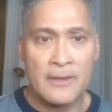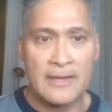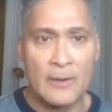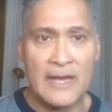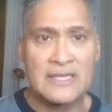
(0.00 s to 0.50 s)

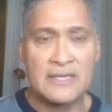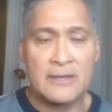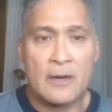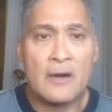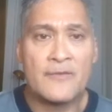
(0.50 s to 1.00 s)
Now, I
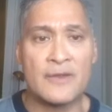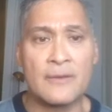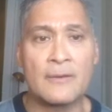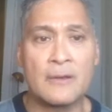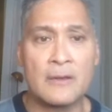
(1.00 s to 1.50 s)
see
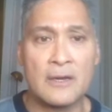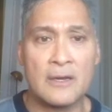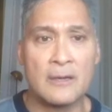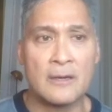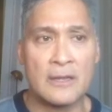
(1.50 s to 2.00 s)
often,
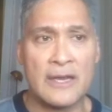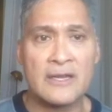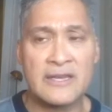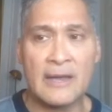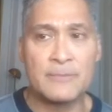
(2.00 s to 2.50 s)
a
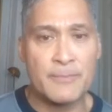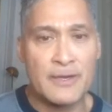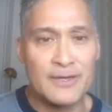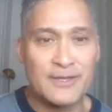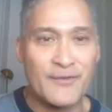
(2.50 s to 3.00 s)
lot of times,
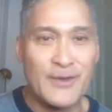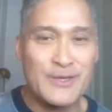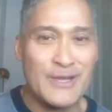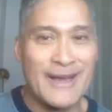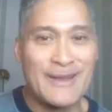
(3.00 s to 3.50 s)
because the
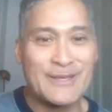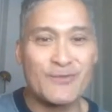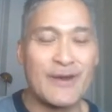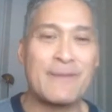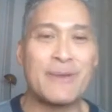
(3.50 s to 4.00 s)
finish line
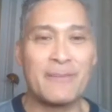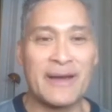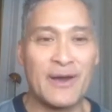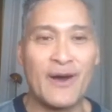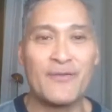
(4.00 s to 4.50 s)
is right by
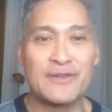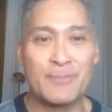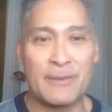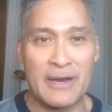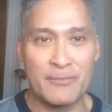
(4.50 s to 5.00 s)
my office,
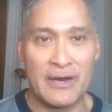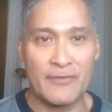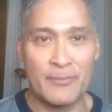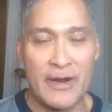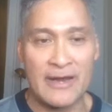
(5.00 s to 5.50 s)
by my
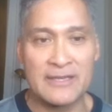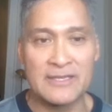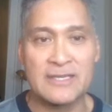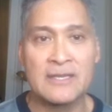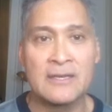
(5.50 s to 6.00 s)
private
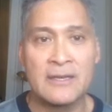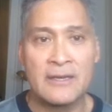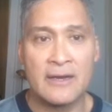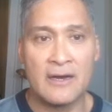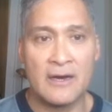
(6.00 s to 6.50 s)
practice.
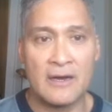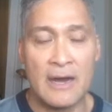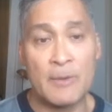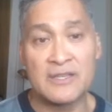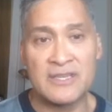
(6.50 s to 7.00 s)

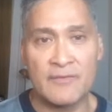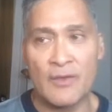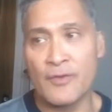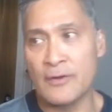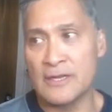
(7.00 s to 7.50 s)
I'm on
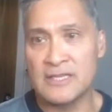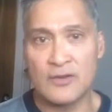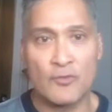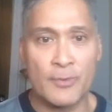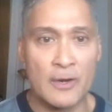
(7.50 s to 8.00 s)
73rd and
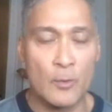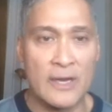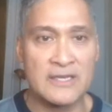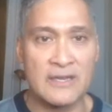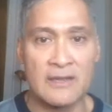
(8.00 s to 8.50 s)
Central Park
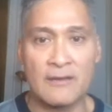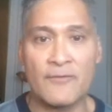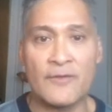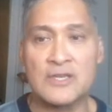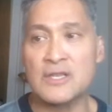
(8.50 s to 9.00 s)
West, and the
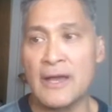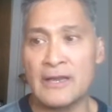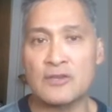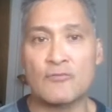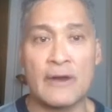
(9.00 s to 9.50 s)
finish
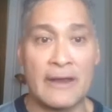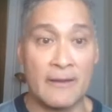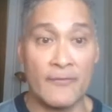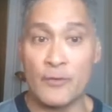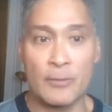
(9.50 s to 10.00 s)
line is
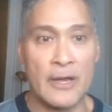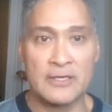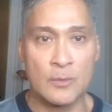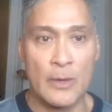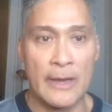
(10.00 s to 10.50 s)
right a few
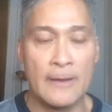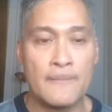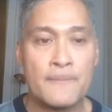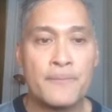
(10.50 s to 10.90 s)
blocks away.